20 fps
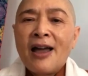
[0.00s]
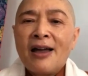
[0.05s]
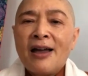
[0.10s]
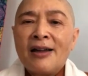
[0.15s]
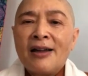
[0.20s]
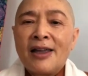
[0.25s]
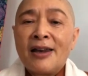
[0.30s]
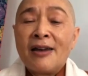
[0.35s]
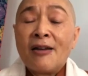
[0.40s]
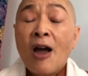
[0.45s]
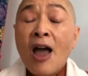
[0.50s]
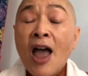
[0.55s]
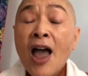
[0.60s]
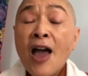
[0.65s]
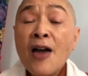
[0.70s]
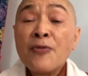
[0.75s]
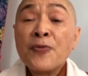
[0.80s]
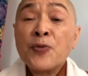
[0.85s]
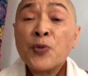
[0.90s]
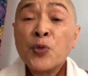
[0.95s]
And
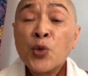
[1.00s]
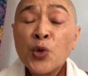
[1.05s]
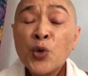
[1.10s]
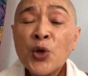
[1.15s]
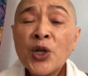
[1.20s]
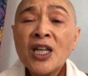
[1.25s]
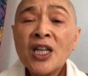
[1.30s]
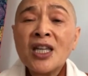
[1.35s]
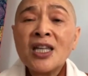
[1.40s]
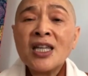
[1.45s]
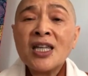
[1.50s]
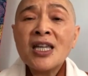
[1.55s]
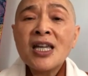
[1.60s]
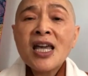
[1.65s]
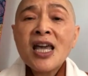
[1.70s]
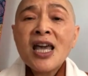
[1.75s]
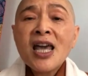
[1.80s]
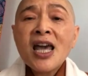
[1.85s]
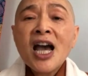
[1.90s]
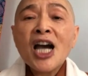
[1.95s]
have we
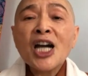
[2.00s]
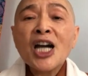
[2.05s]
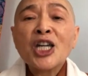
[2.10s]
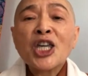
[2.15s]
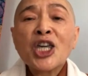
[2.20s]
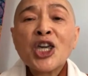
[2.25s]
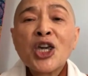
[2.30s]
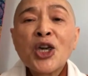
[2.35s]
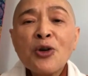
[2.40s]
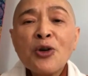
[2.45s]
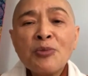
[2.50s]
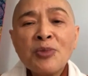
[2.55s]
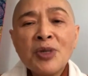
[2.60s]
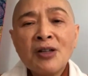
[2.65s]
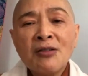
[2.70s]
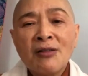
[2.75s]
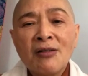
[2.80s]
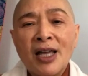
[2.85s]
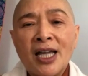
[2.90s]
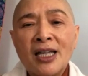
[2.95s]

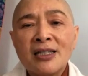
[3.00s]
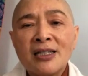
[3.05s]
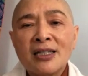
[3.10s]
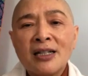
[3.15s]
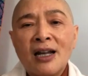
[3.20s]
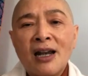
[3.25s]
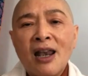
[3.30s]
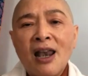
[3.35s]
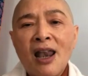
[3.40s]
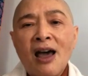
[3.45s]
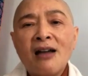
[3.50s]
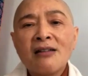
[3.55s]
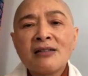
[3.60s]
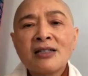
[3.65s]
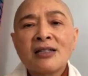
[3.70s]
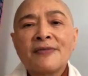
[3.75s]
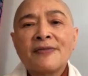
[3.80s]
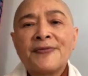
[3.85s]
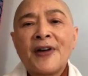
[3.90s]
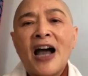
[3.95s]
accumulate a lot
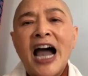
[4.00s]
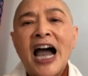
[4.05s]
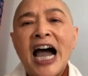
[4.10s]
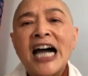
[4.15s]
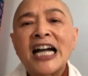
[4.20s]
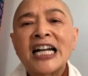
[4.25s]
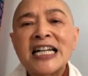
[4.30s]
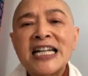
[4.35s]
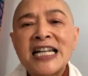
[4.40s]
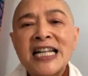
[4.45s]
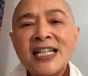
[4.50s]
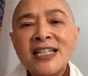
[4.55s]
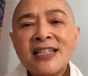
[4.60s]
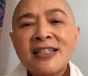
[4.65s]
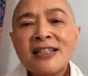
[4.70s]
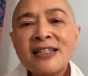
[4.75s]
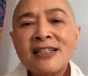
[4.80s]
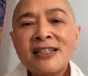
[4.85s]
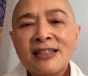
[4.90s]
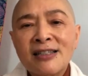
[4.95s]
of
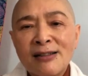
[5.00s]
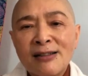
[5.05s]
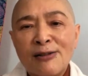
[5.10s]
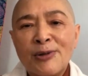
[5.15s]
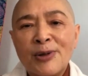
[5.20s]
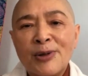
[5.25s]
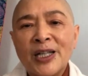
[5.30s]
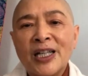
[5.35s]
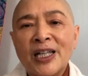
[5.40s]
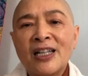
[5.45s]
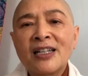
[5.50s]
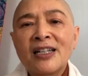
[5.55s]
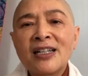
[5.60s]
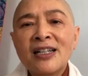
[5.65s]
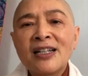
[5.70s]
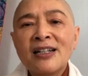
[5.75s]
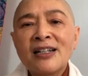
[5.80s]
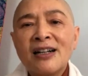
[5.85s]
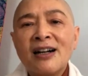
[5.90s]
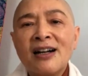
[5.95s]
unnecessary
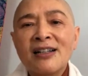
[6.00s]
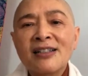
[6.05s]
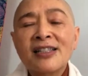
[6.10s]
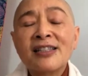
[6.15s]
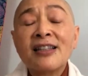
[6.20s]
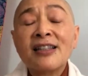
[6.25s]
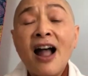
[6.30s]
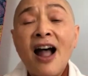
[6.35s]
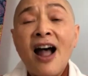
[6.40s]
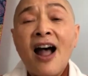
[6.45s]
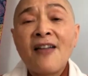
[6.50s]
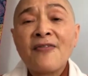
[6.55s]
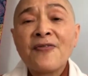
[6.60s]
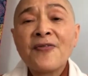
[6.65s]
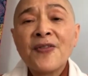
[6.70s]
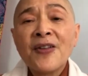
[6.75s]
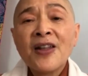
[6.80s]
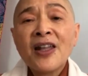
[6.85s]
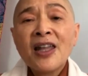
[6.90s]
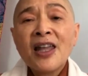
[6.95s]
stuff,
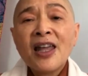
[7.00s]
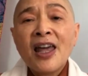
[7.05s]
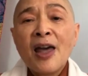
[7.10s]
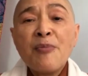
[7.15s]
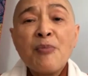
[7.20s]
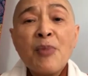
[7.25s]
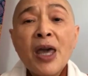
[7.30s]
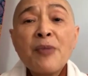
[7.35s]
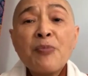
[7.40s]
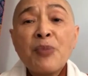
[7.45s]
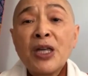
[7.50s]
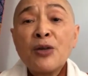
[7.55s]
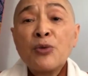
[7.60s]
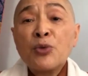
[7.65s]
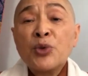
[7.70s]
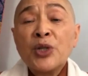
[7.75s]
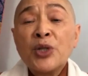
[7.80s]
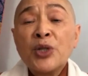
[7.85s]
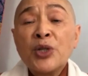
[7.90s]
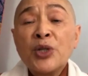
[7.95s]
and maybe
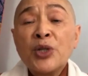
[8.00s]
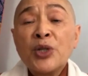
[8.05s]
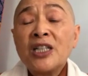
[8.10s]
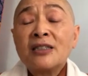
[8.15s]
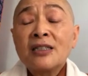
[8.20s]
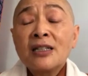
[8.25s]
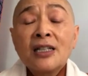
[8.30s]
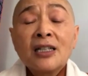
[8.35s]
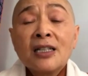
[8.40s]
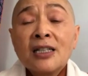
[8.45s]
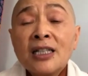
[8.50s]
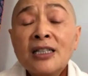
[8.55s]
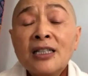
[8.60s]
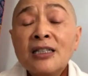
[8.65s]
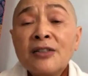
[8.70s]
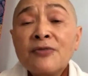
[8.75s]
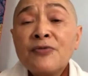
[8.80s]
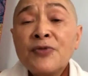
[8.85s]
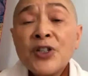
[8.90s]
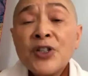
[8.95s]
we
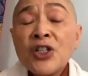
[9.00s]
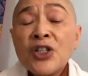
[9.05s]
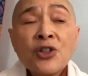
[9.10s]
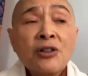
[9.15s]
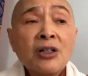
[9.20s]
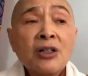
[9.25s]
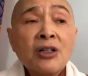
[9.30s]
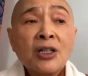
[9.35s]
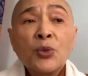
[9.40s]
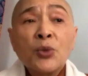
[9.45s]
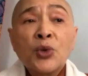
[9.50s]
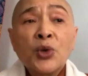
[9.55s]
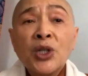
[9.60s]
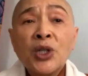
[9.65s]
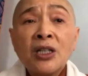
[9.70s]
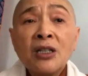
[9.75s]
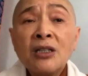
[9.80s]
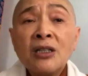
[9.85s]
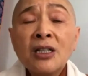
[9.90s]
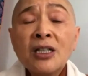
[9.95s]
individually
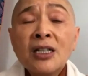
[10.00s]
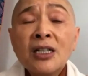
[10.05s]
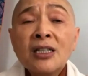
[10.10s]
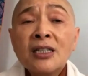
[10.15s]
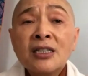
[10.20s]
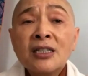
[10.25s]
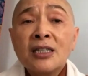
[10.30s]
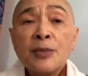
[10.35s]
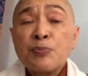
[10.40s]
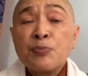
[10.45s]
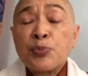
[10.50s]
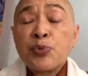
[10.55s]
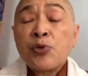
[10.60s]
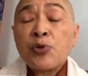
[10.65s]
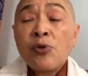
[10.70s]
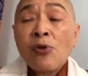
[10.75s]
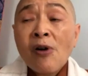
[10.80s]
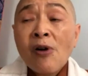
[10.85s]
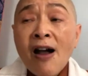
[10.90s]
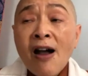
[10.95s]
we
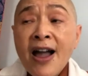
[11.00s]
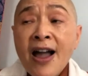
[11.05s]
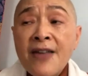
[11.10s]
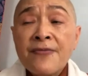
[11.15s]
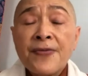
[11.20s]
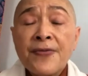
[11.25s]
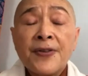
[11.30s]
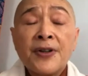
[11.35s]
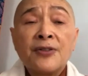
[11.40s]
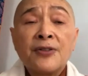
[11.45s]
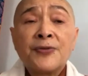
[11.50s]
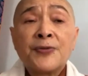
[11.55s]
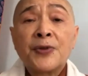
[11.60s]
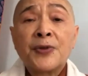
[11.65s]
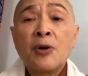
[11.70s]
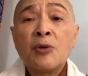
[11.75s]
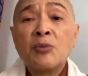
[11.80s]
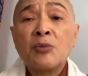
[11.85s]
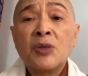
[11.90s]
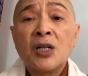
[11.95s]
deprive
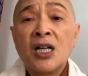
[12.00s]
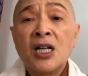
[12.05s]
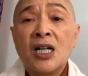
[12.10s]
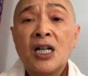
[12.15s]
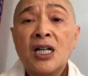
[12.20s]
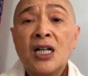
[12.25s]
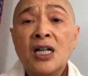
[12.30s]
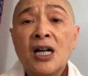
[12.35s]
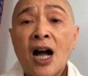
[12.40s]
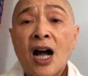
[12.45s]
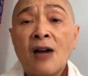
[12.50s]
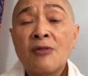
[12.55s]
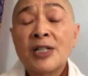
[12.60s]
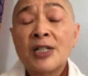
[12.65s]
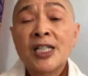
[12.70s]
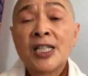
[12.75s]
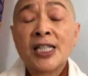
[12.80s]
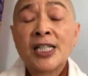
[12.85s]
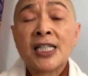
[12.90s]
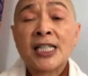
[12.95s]
from our
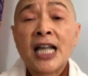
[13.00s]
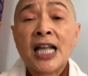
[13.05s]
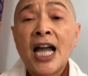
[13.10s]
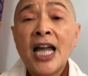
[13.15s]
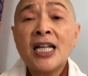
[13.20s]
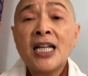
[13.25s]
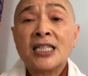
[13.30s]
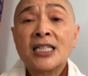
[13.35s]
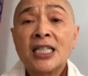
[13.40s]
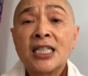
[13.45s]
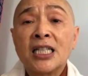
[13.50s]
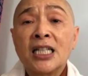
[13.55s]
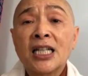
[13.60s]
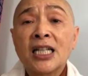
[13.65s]
society.